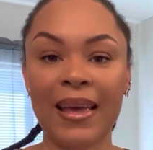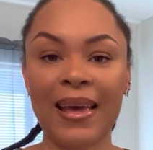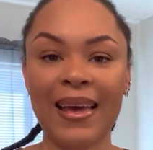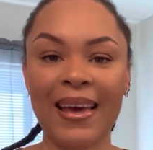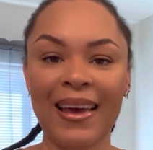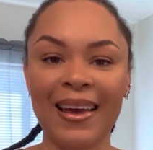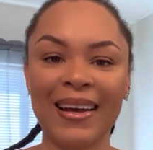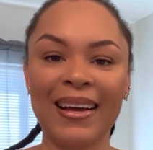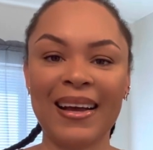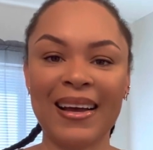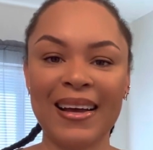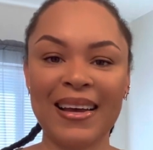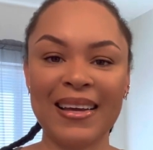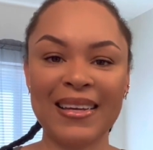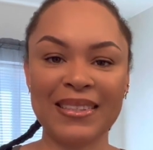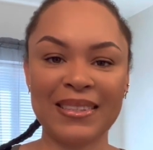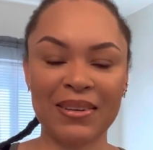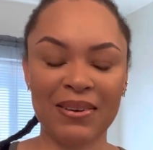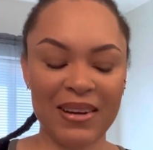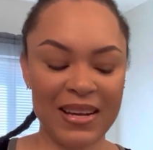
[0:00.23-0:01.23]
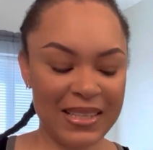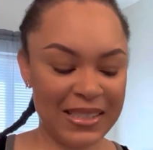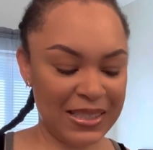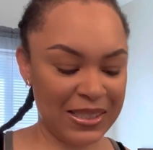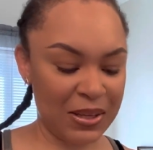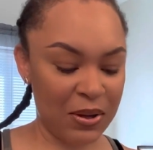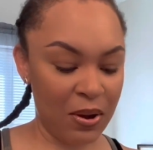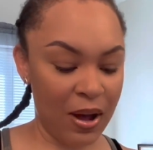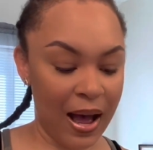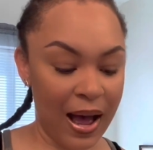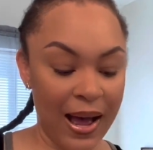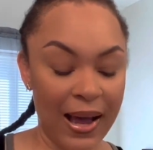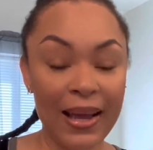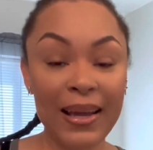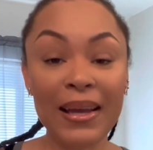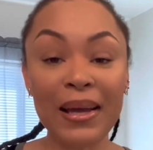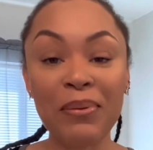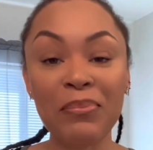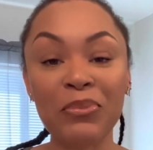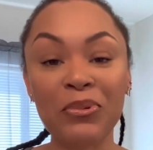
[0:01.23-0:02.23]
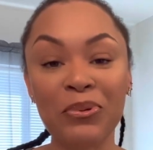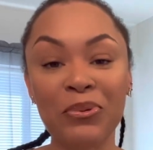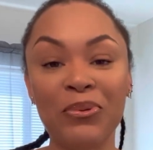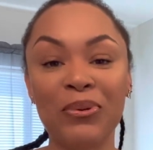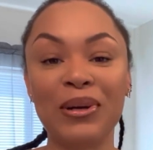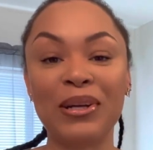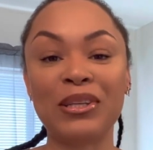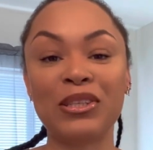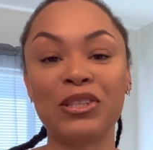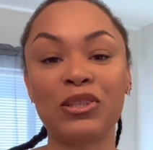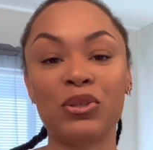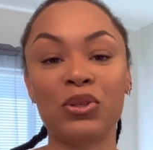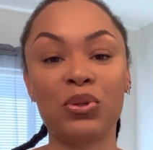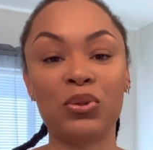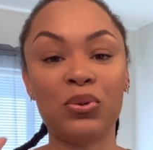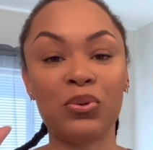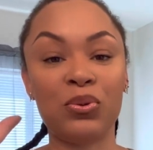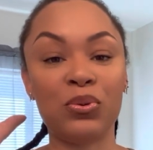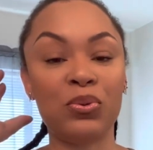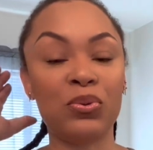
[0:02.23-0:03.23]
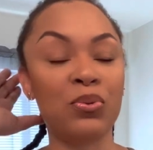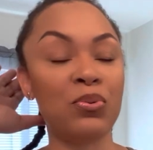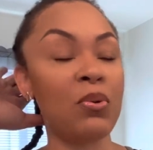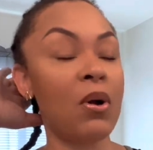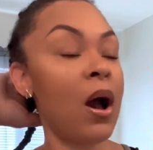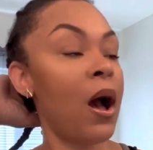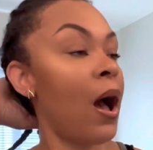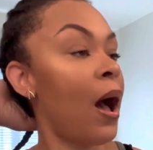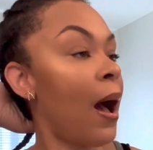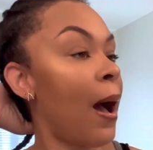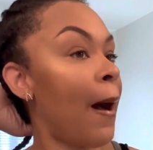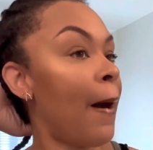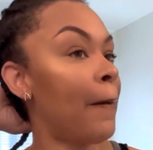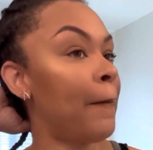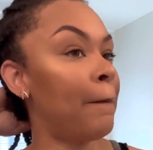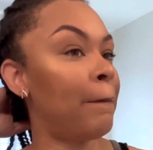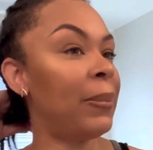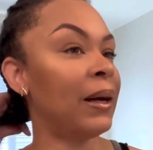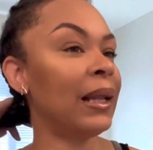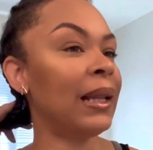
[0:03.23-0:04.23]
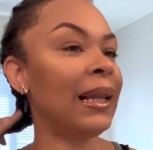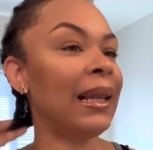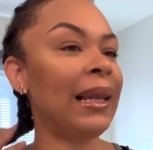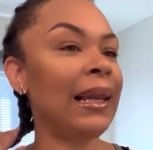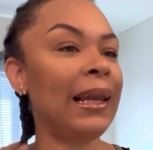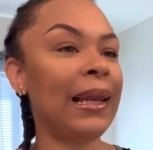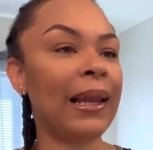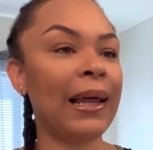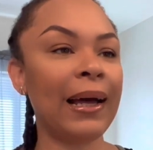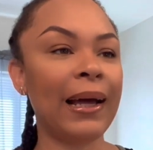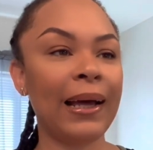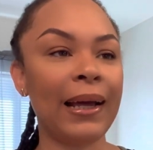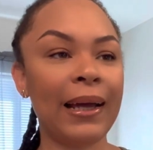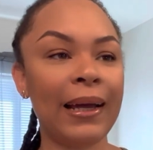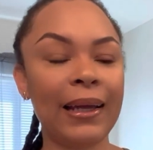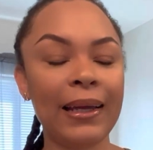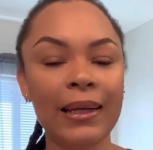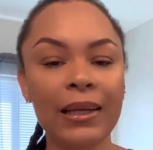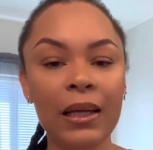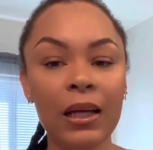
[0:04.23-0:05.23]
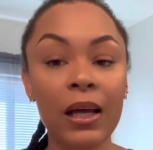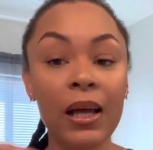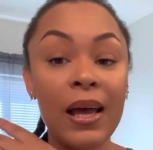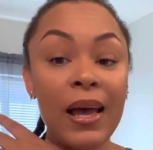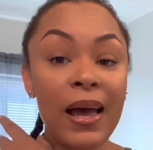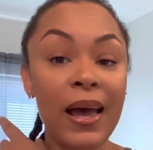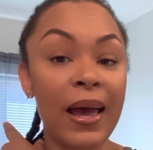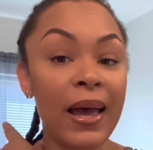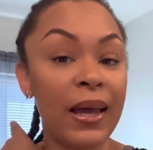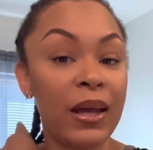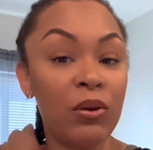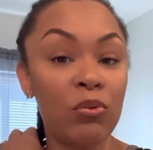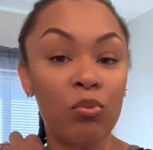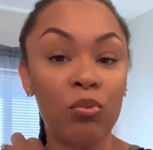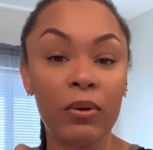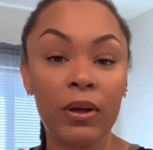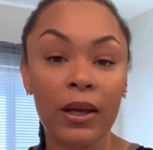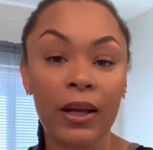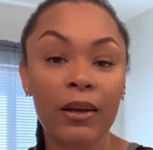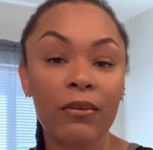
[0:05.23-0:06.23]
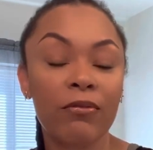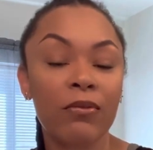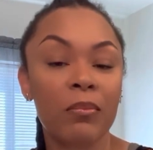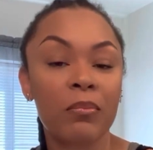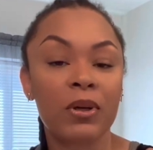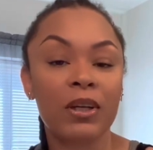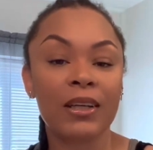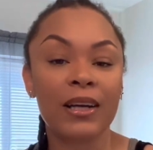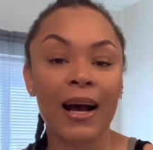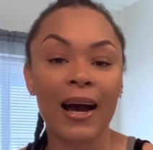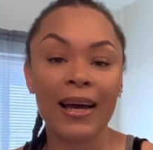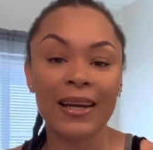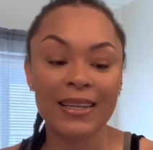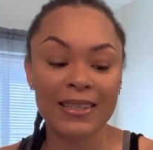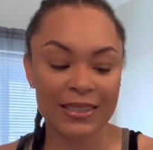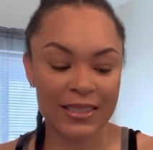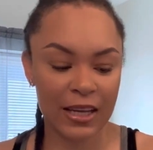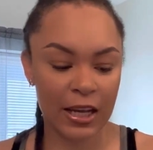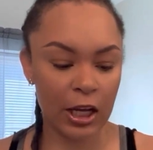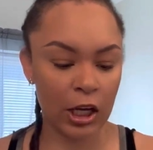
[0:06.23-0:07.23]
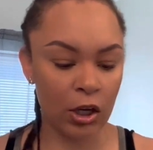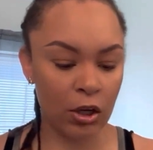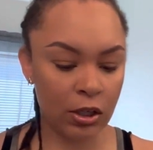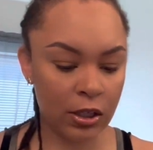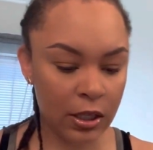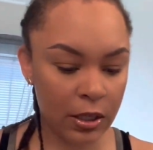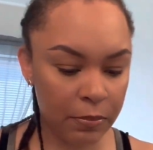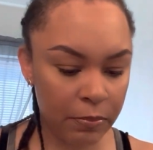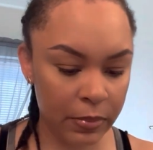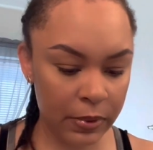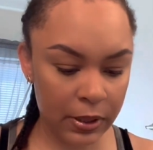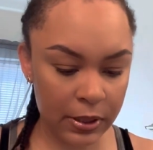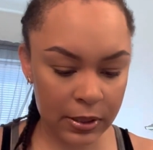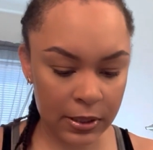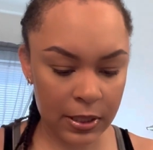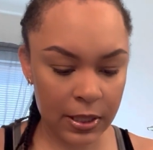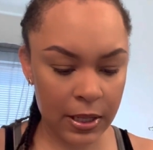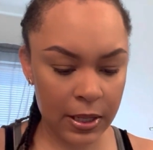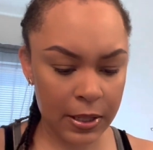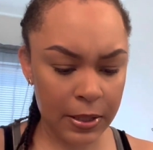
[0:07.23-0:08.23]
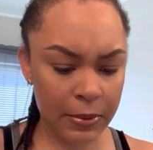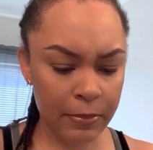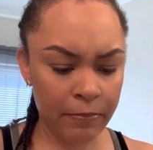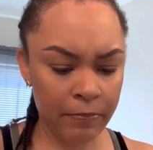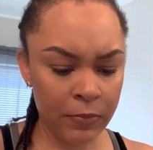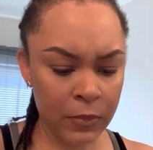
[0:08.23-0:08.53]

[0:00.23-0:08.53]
Hey guys, all right, so I am going to apply a wig from Goddess Hair Company today.